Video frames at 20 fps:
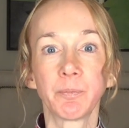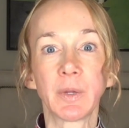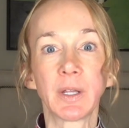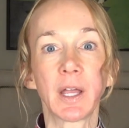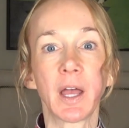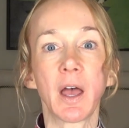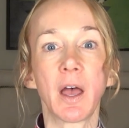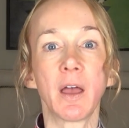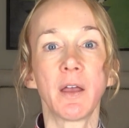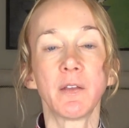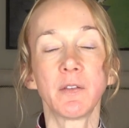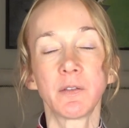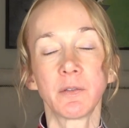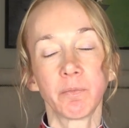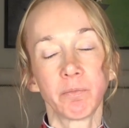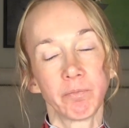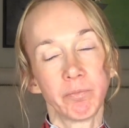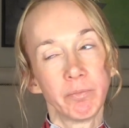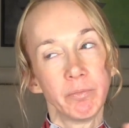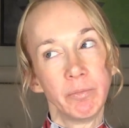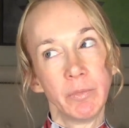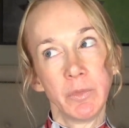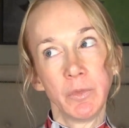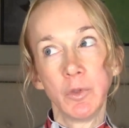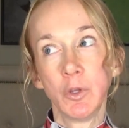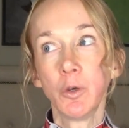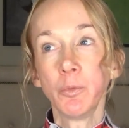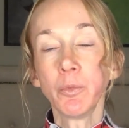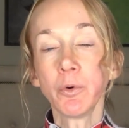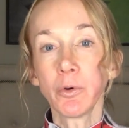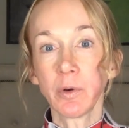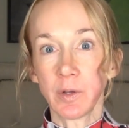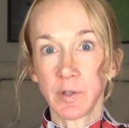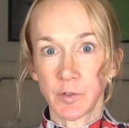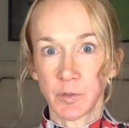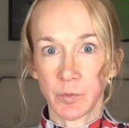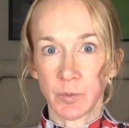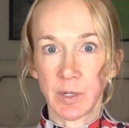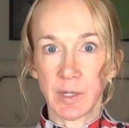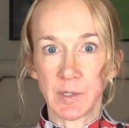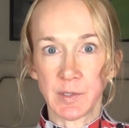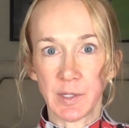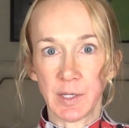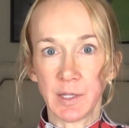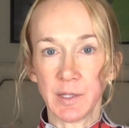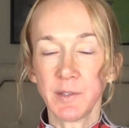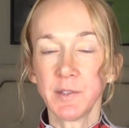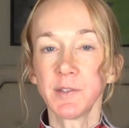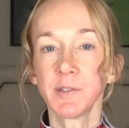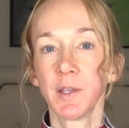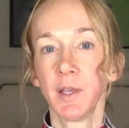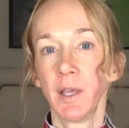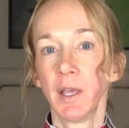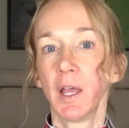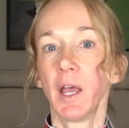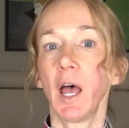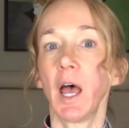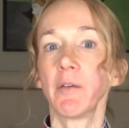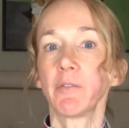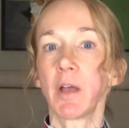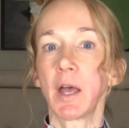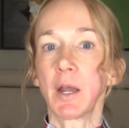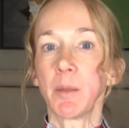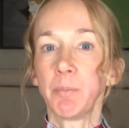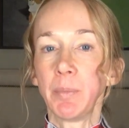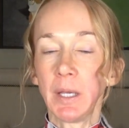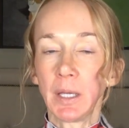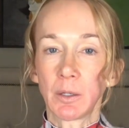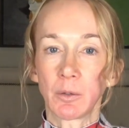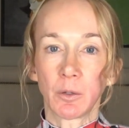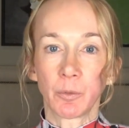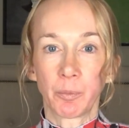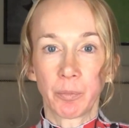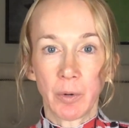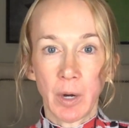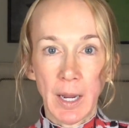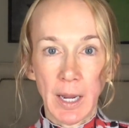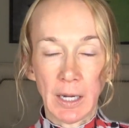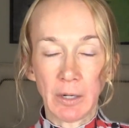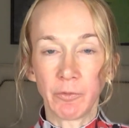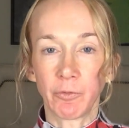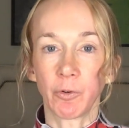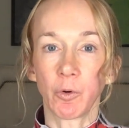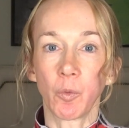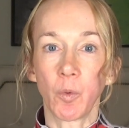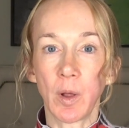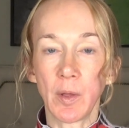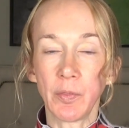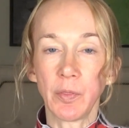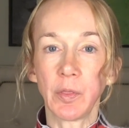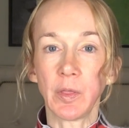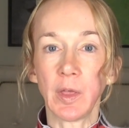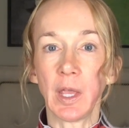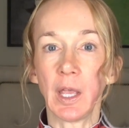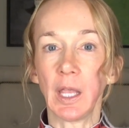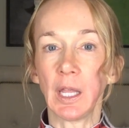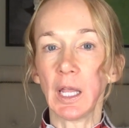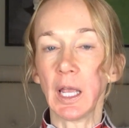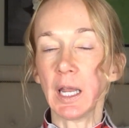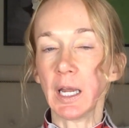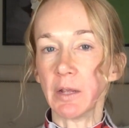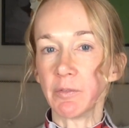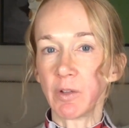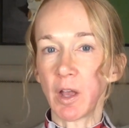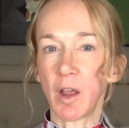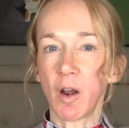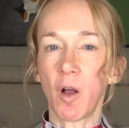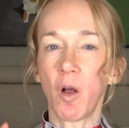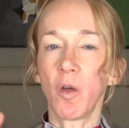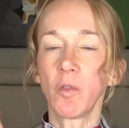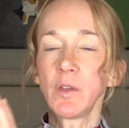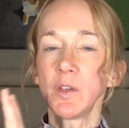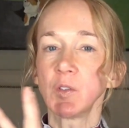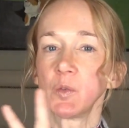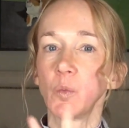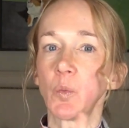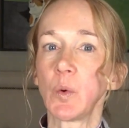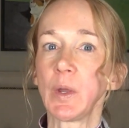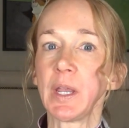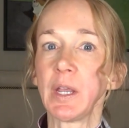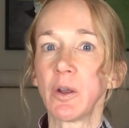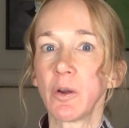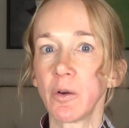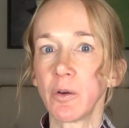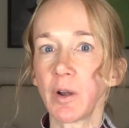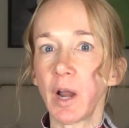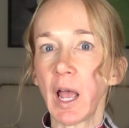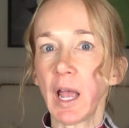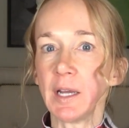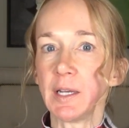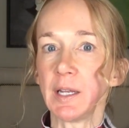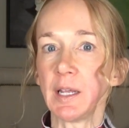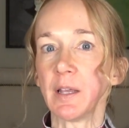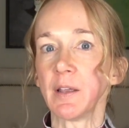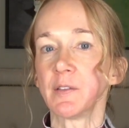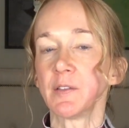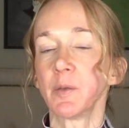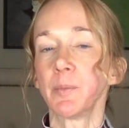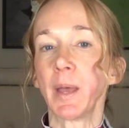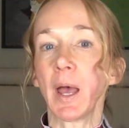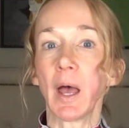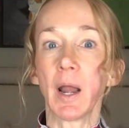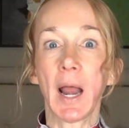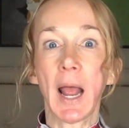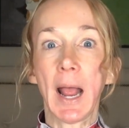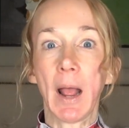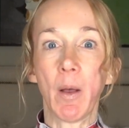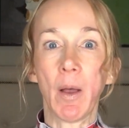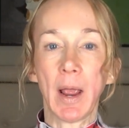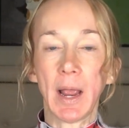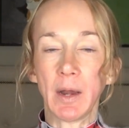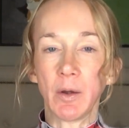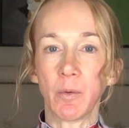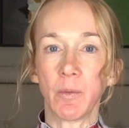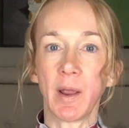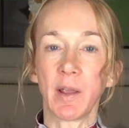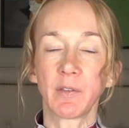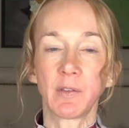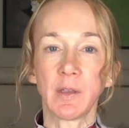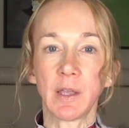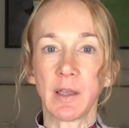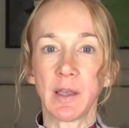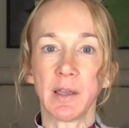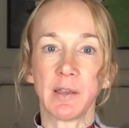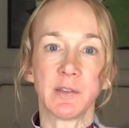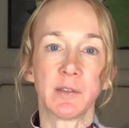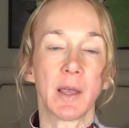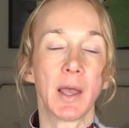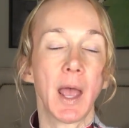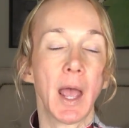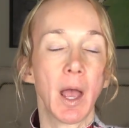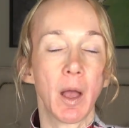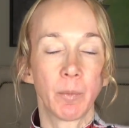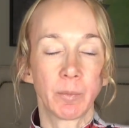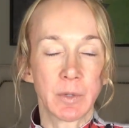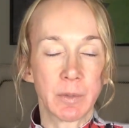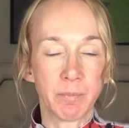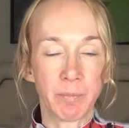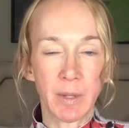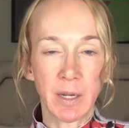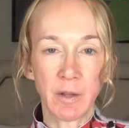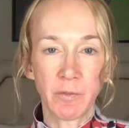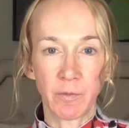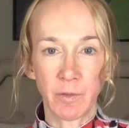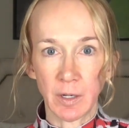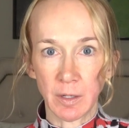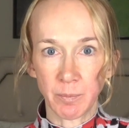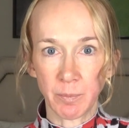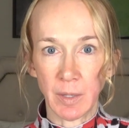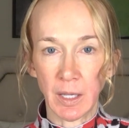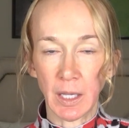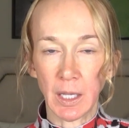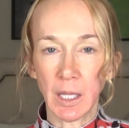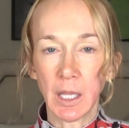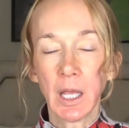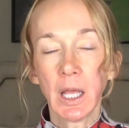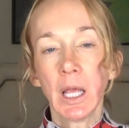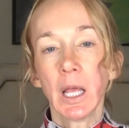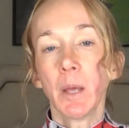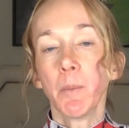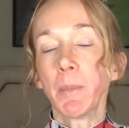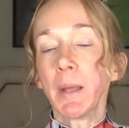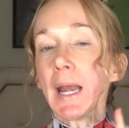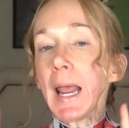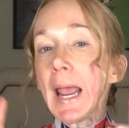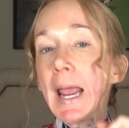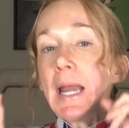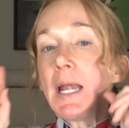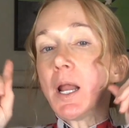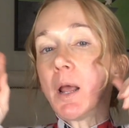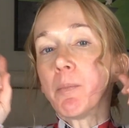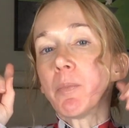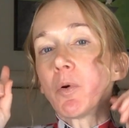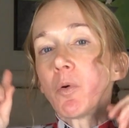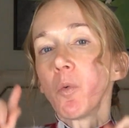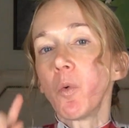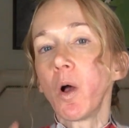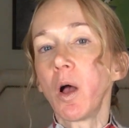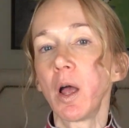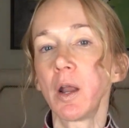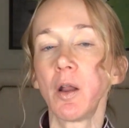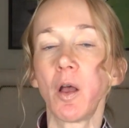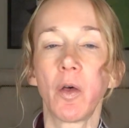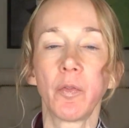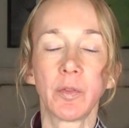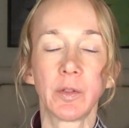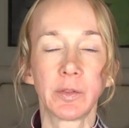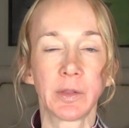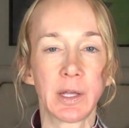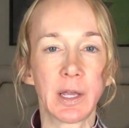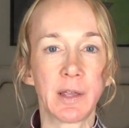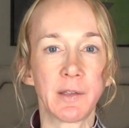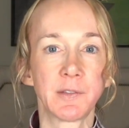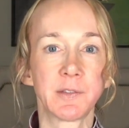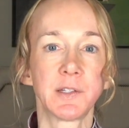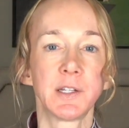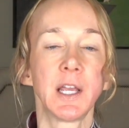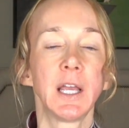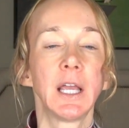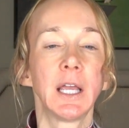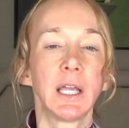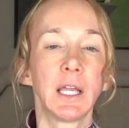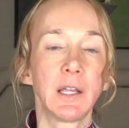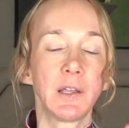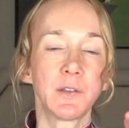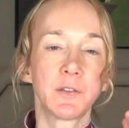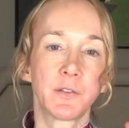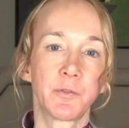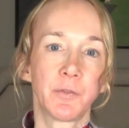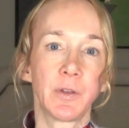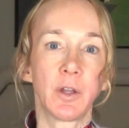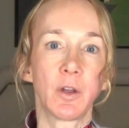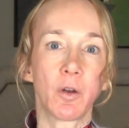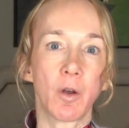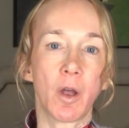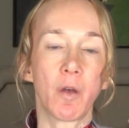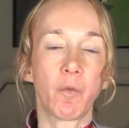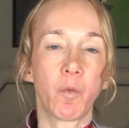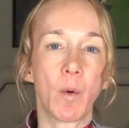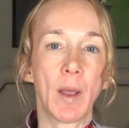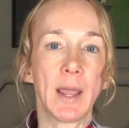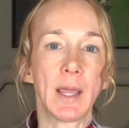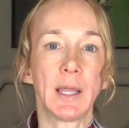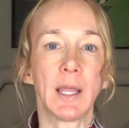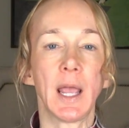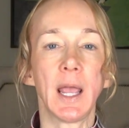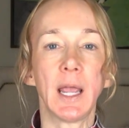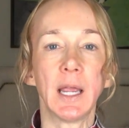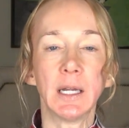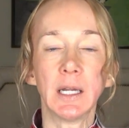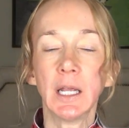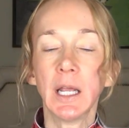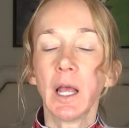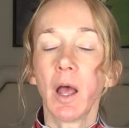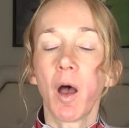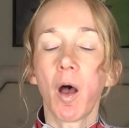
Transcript: Because numerous reasons. I've got a pickled brain for one thing, and I've got all these weird ideas about how anorexia has helped and benefited me. But number one on the list is fear of weight gain.